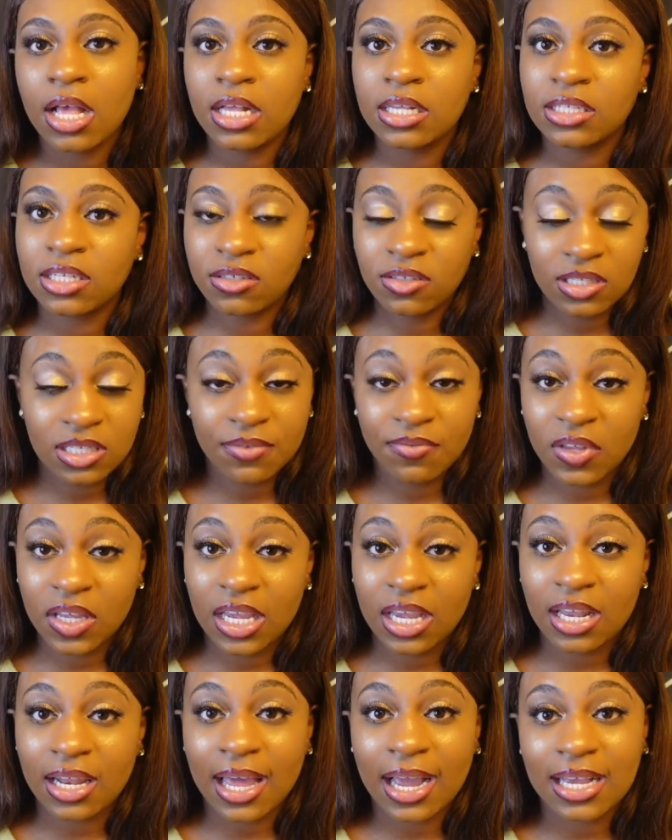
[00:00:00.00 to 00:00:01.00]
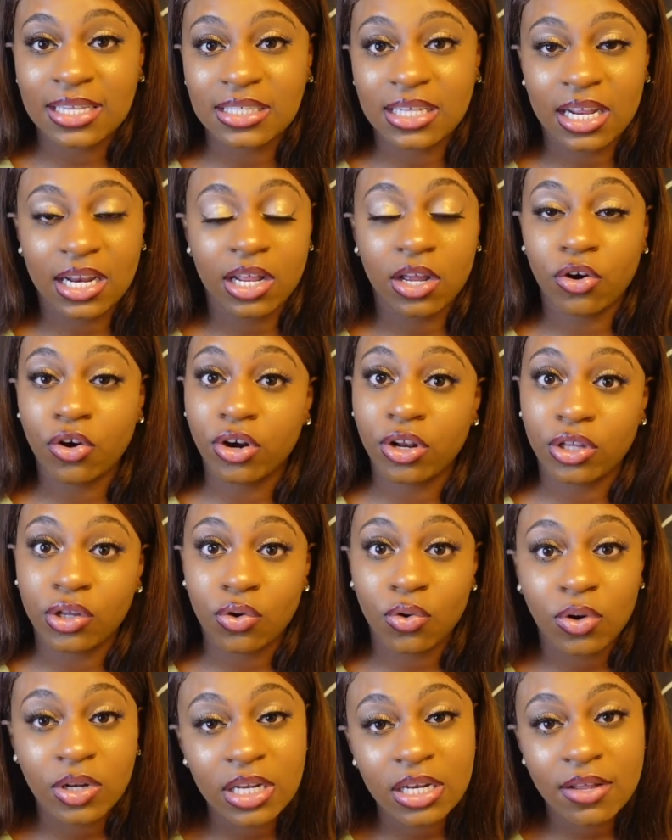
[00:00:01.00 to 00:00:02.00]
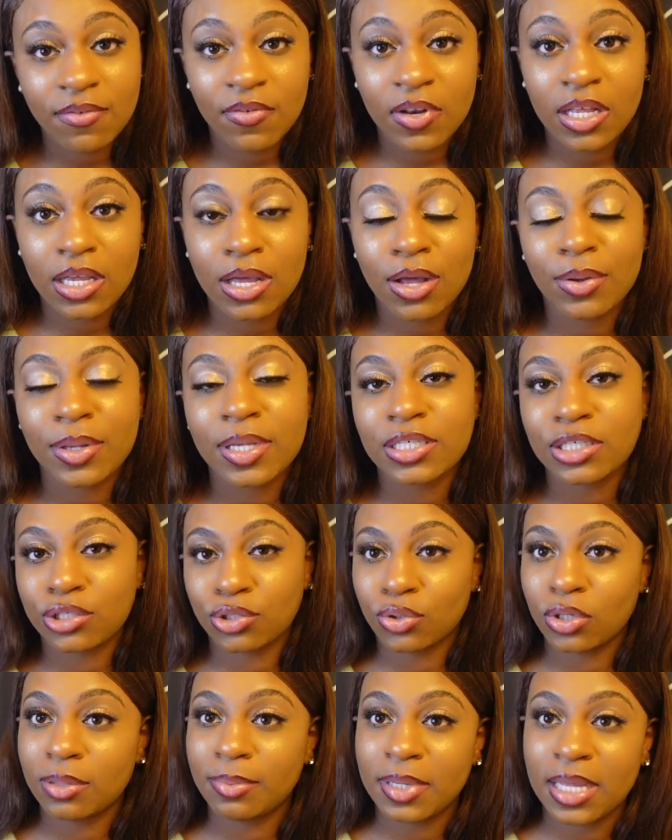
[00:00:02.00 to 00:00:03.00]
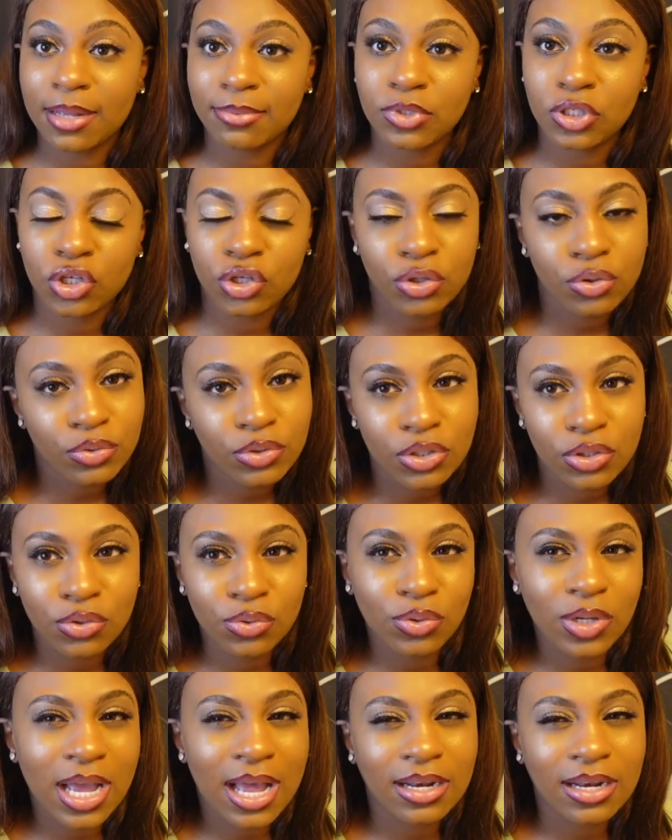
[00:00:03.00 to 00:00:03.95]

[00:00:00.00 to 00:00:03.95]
certificate. Like I stated early on in the video, it's just going to be up to you to do